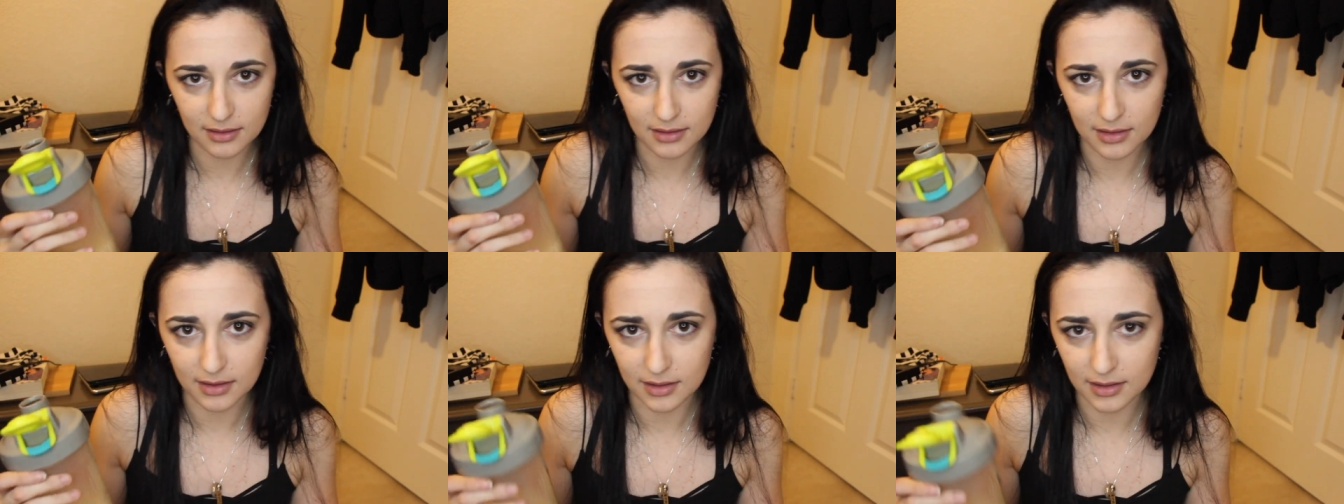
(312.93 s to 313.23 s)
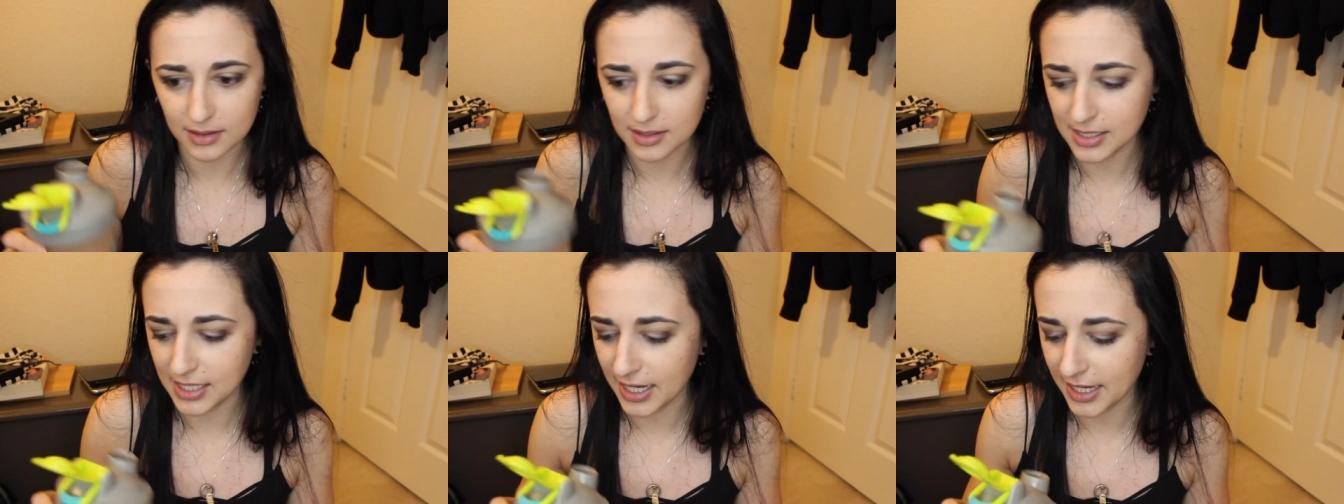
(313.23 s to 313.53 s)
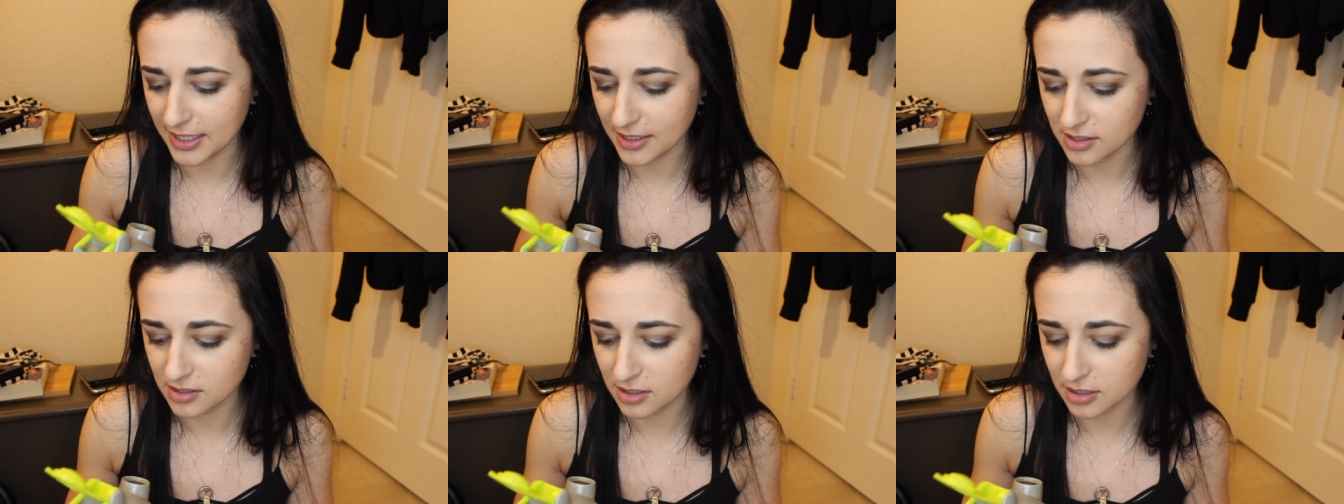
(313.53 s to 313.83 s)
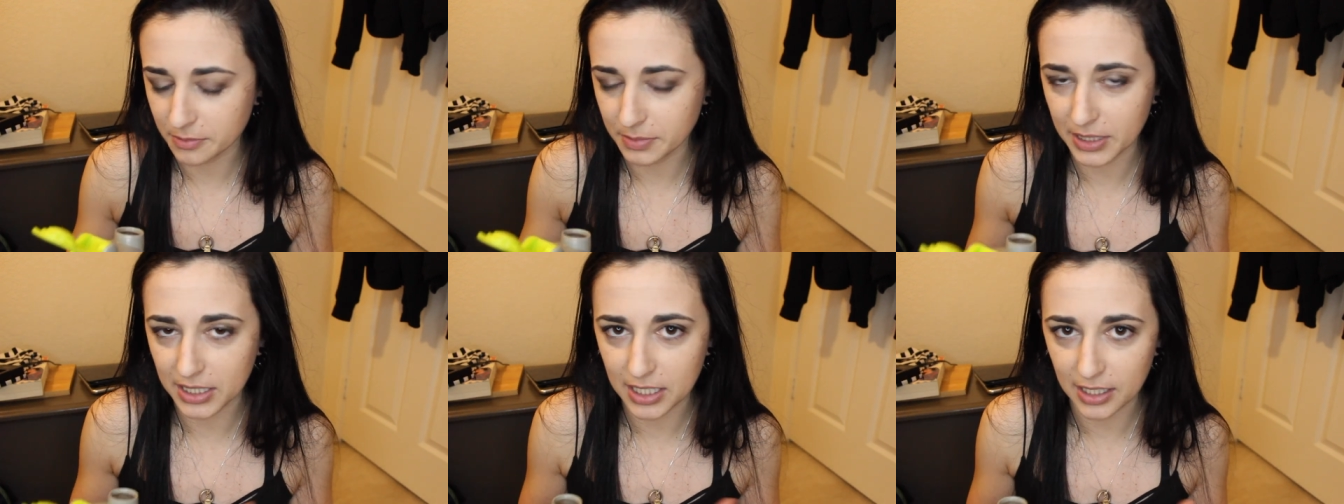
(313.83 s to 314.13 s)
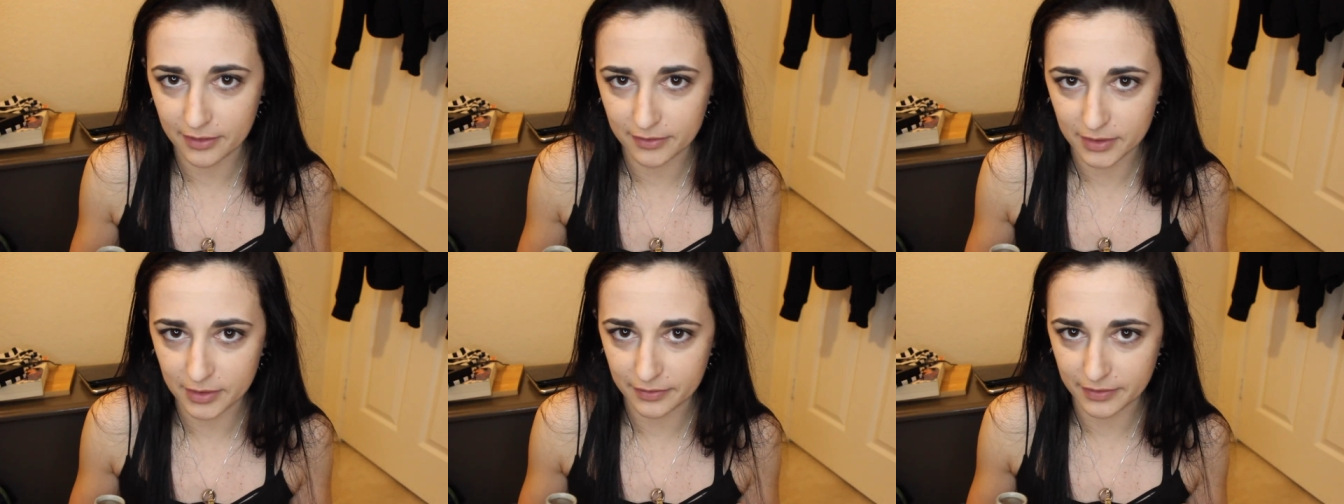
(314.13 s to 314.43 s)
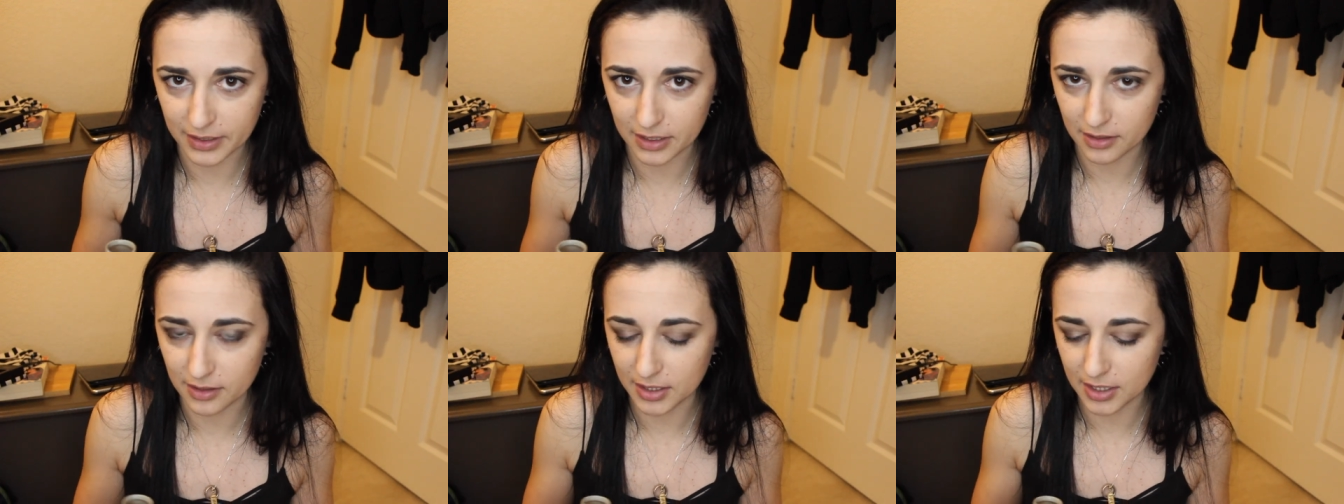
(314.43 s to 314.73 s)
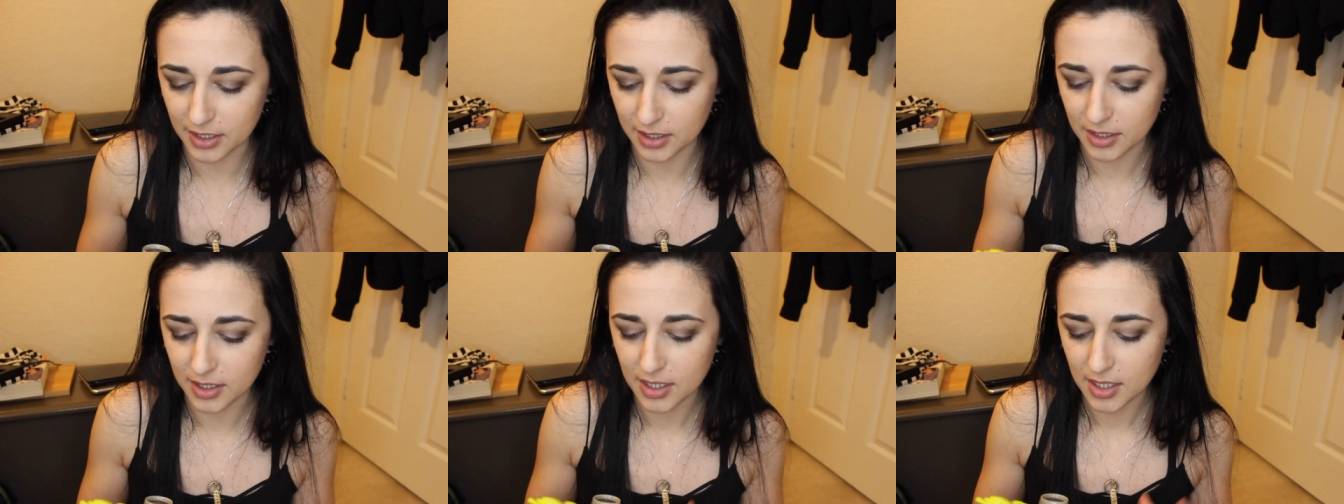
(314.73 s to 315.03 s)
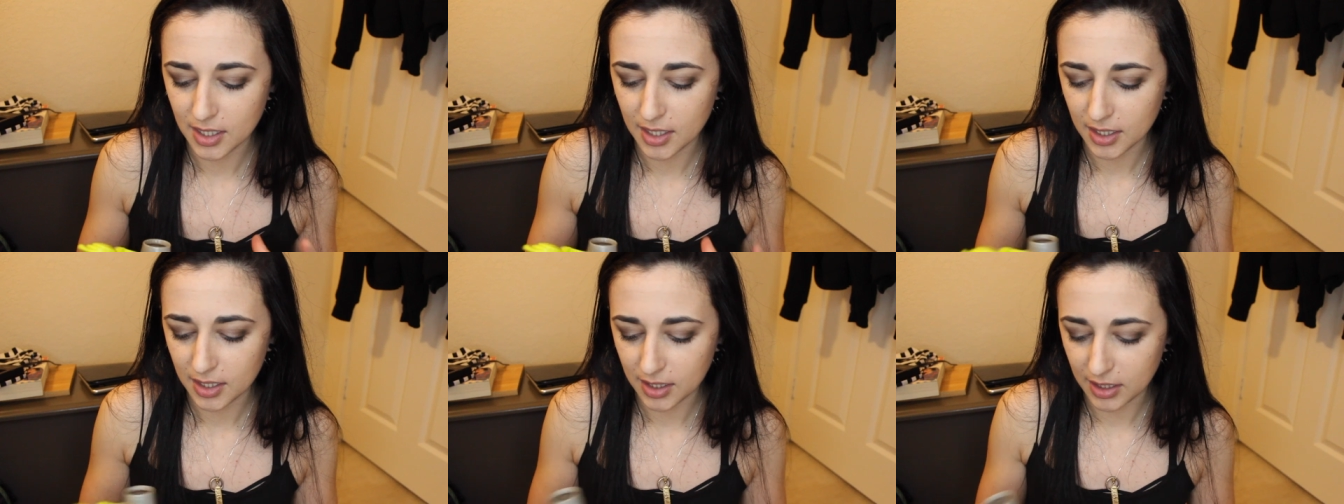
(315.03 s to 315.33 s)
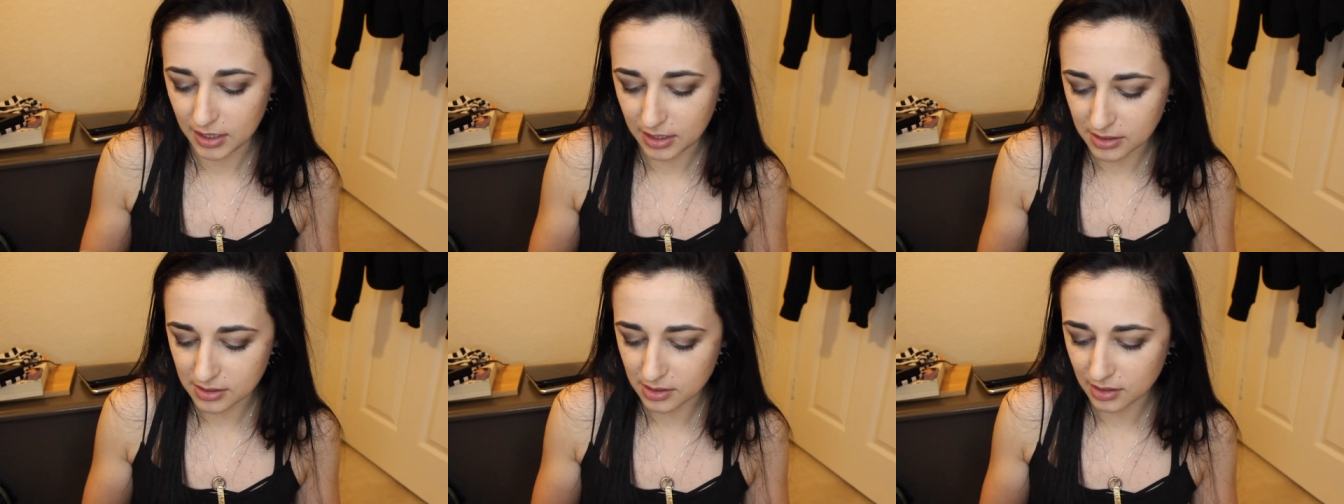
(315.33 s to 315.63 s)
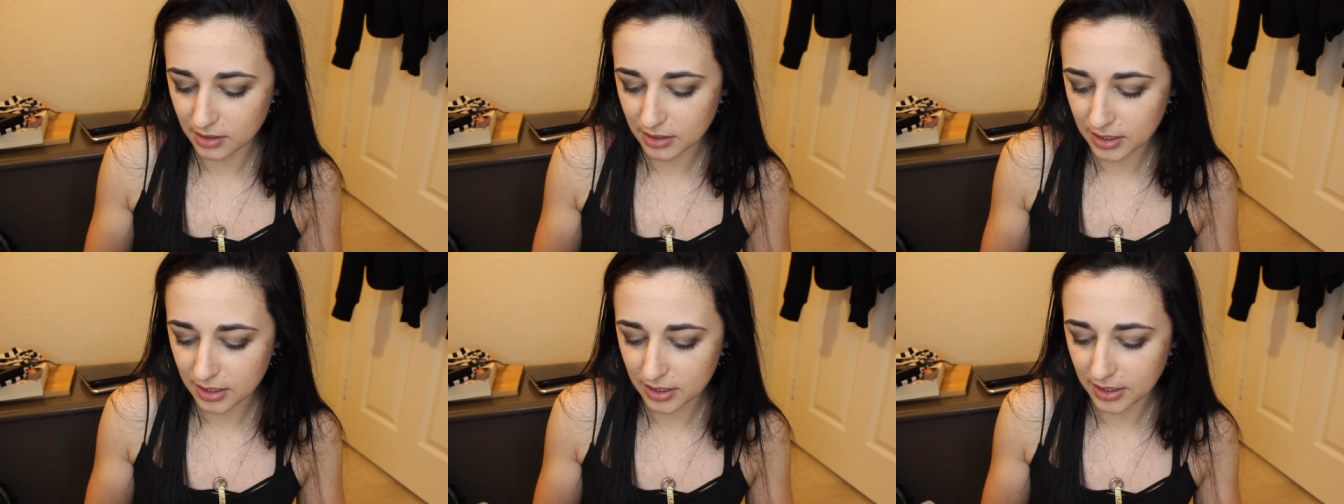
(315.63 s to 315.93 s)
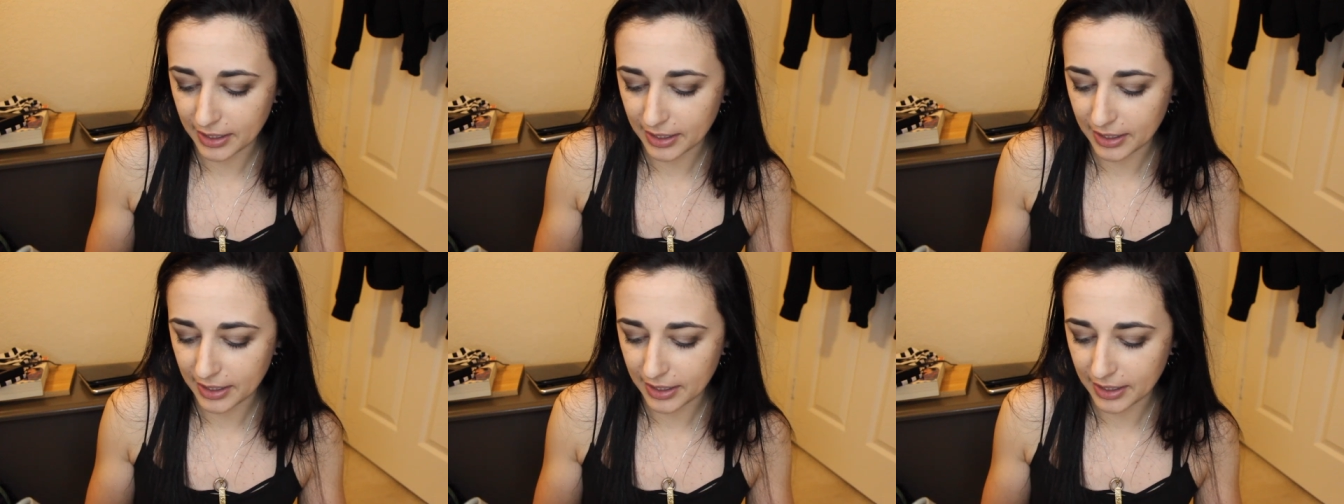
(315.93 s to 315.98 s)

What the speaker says: the taste could be covered very easily.